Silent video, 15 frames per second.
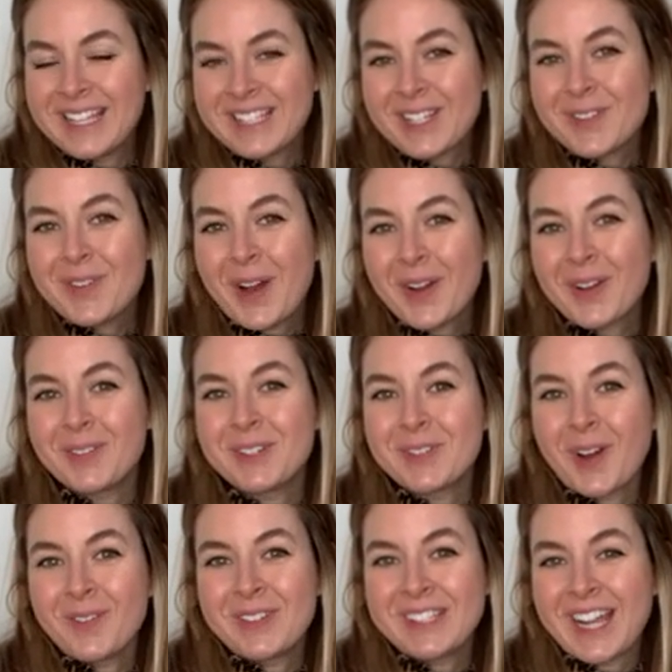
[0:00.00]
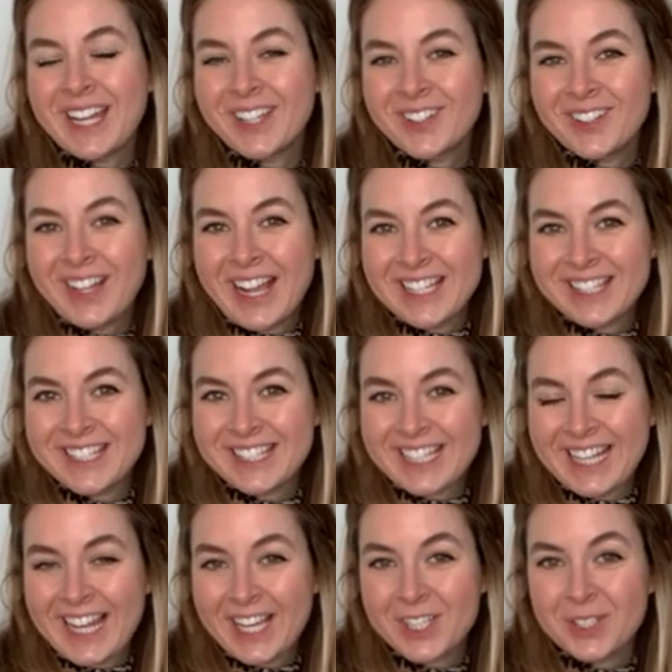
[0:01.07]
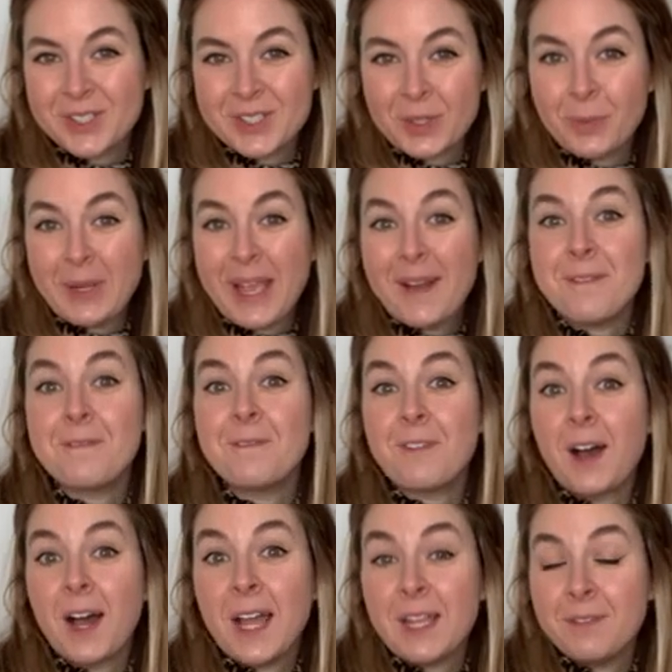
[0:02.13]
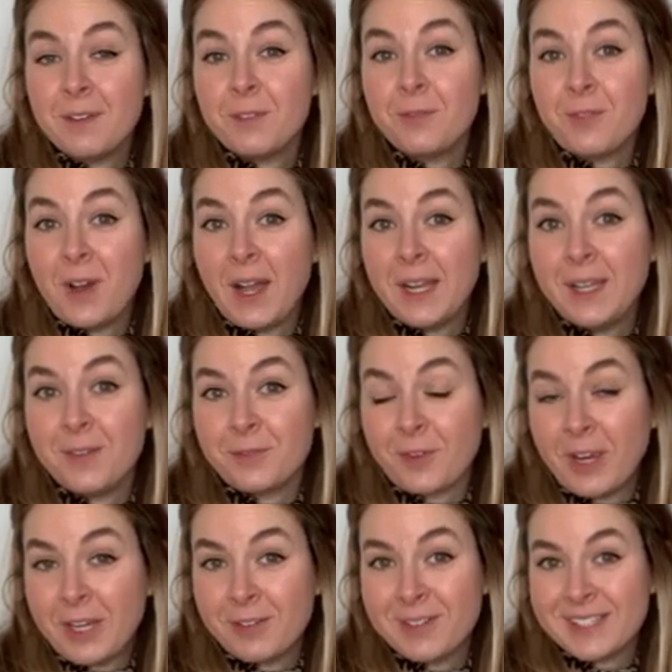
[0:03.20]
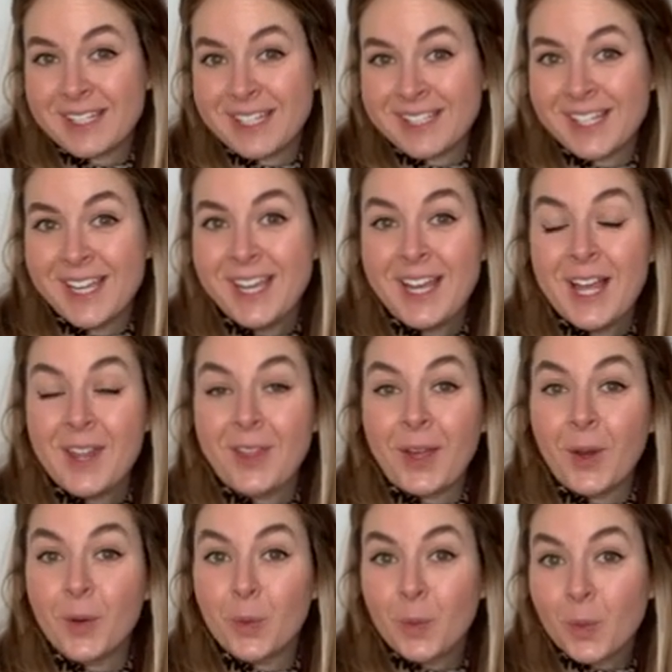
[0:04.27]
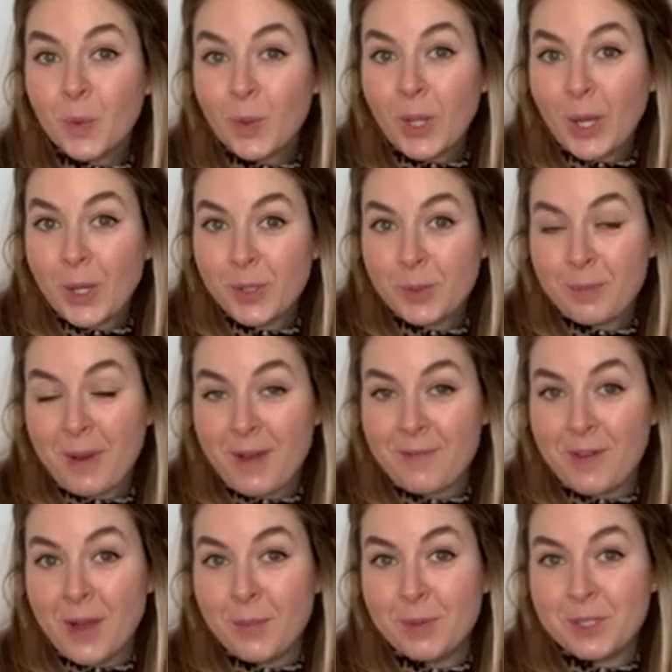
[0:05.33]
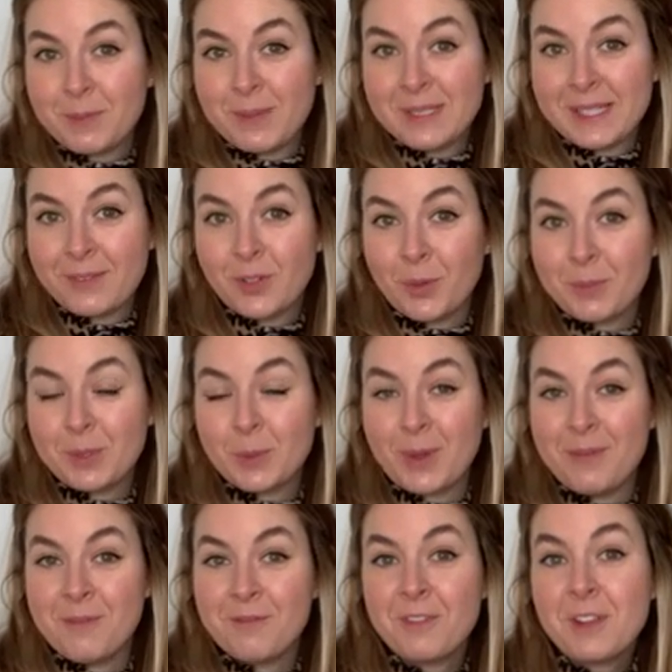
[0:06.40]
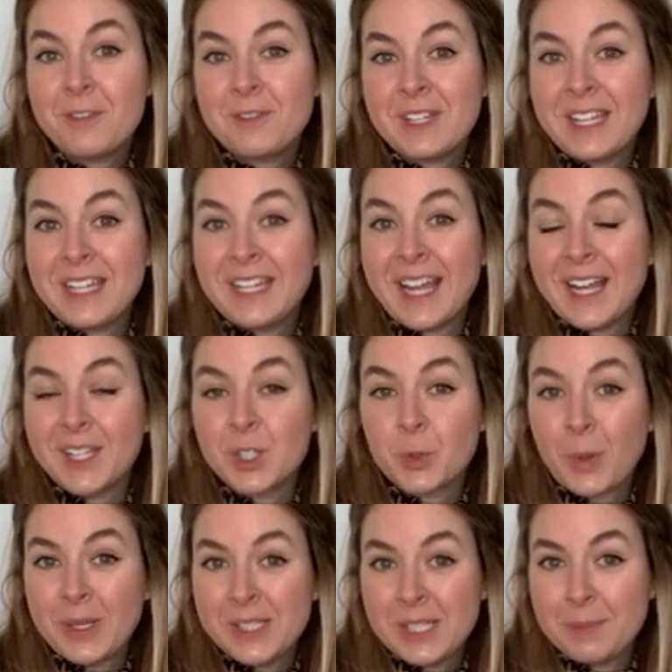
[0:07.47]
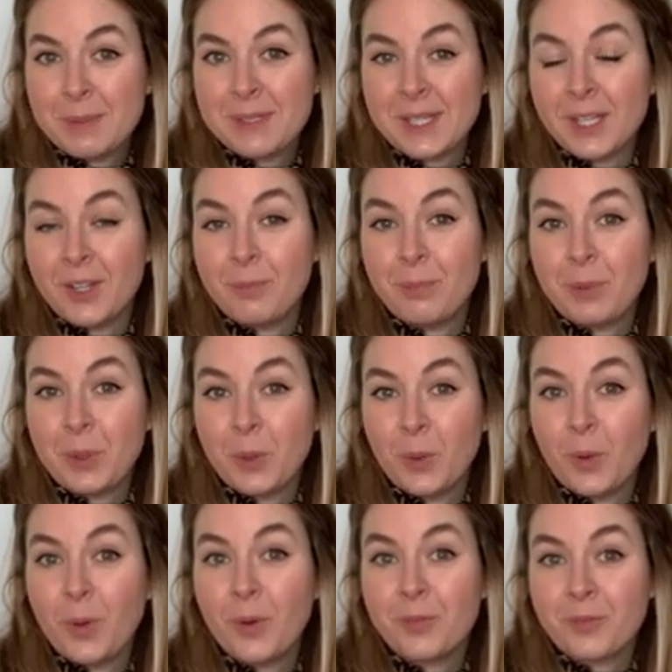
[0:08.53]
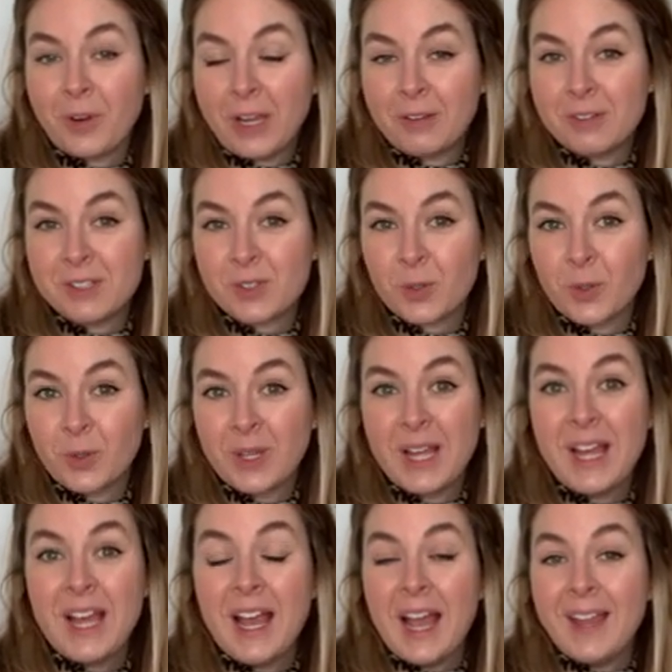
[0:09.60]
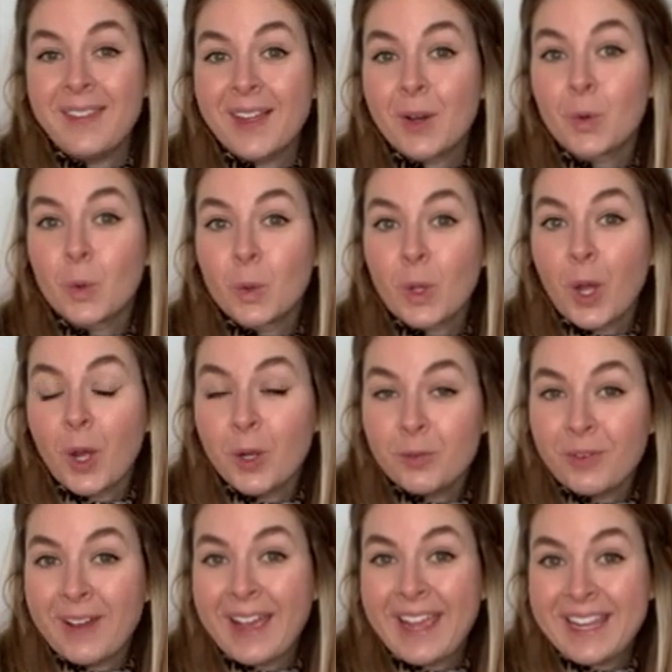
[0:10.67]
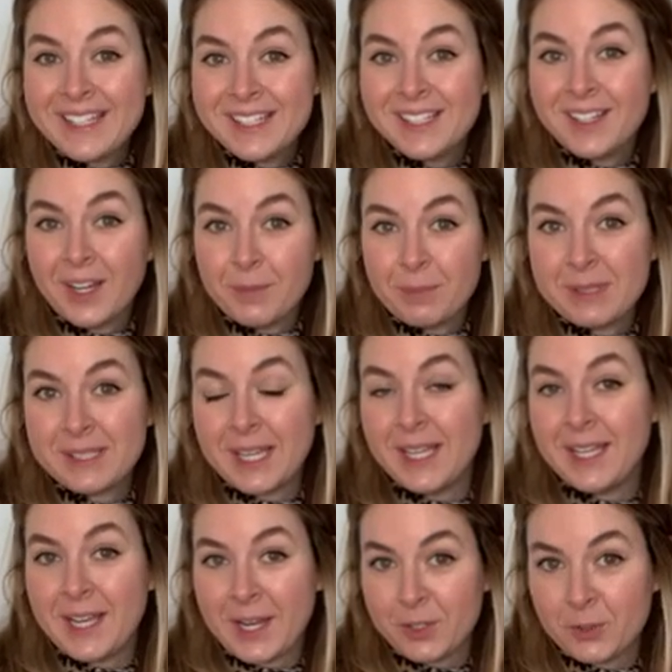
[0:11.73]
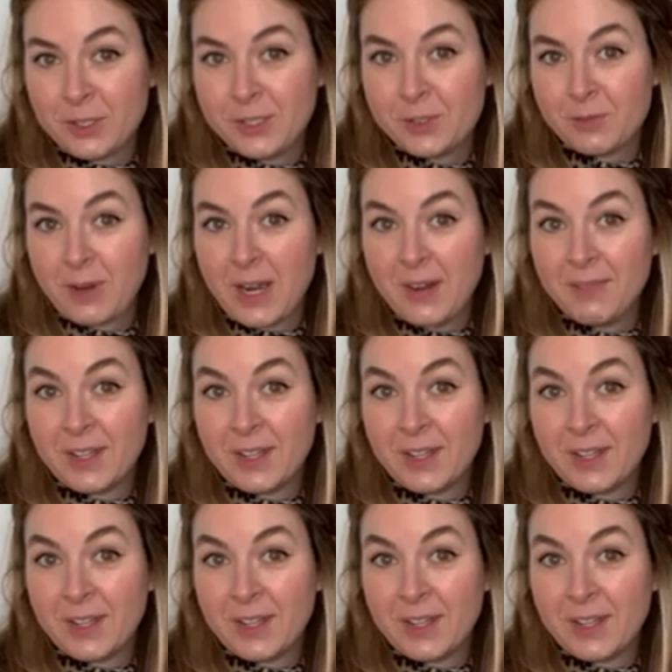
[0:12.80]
So welcome to our Botanical Essence Collection. So we have five fine fragrances. They are all eau de parfum, which means they've got between 15 and 20% of pure fragrance oil. And they're all over 89% naturally derived.